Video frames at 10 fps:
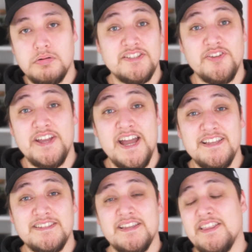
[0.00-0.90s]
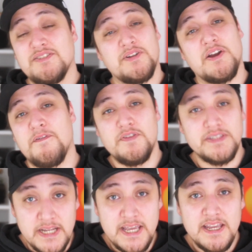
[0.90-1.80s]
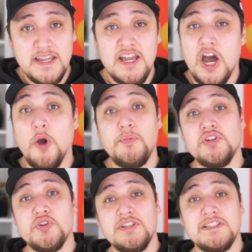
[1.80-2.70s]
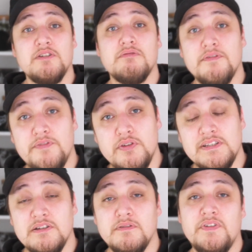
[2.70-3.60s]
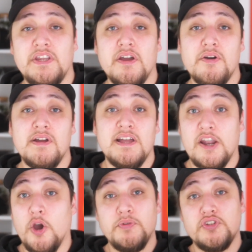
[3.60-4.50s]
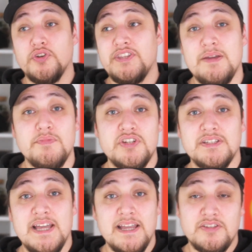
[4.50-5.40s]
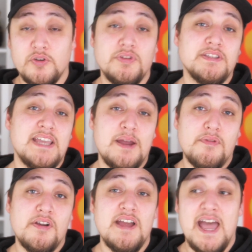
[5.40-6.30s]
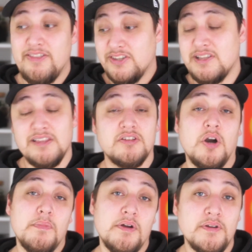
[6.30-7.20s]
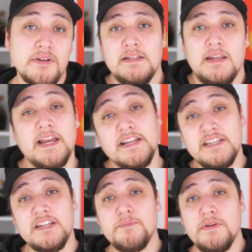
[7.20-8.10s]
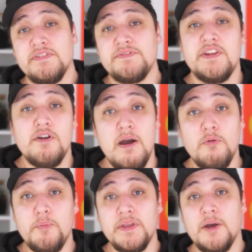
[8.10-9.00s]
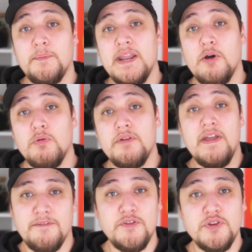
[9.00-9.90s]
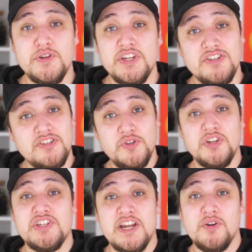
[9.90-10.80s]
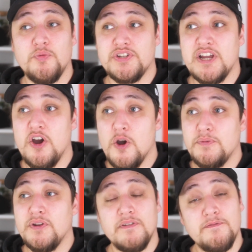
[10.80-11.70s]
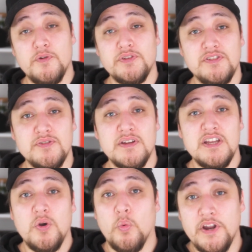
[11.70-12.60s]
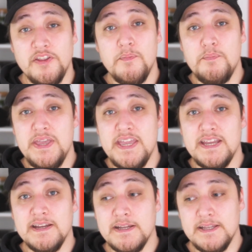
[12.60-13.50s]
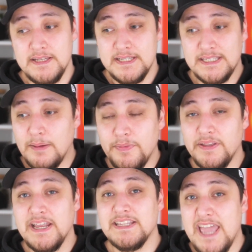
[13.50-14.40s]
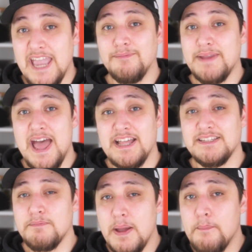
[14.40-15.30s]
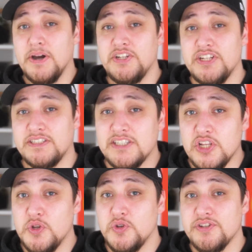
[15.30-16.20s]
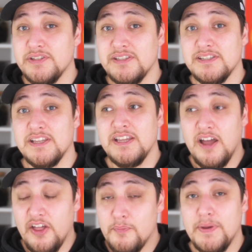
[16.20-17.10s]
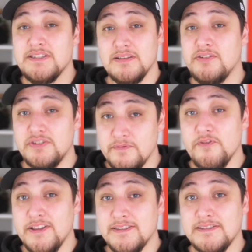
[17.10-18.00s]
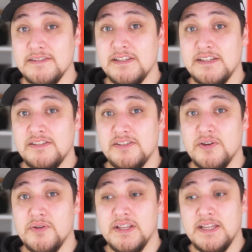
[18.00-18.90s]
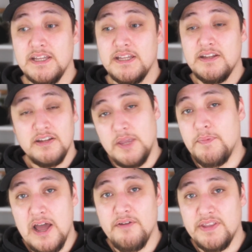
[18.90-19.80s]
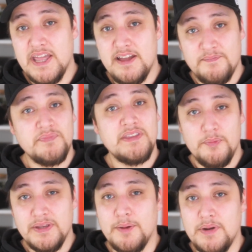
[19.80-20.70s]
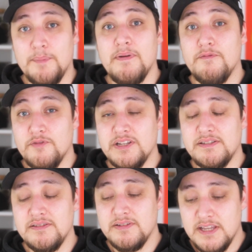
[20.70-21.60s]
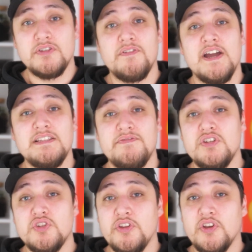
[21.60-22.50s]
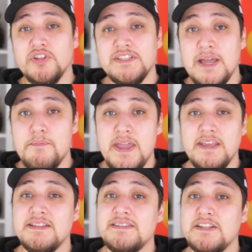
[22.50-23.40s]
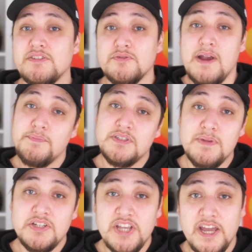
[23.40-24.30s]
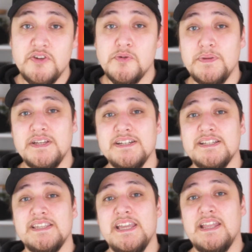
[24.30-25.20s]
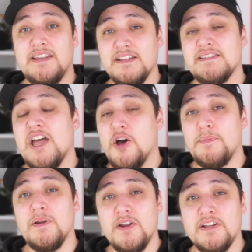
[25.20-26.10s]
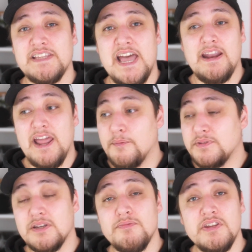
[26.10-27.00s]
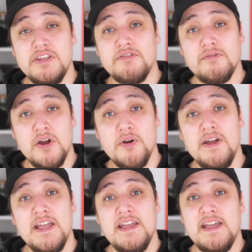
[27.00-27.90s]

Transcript: So you guys, that's all I got for you today. I hope you enjoyed this little review, this little video, and I hope you enjoyed the images that I took with this camera and this lens combo. Like I said in the previous video, I will be coming out with a few new additions to the channel, which I hope you're looking forward to. One of them being something that's aimed at my budget solutions are the best solution friends. So keep an eye out for that. That'll be coming up really soon. So guys, if you enjoy the content I make, consider subscribing to my channel because it does help a lot and it helps the community grow.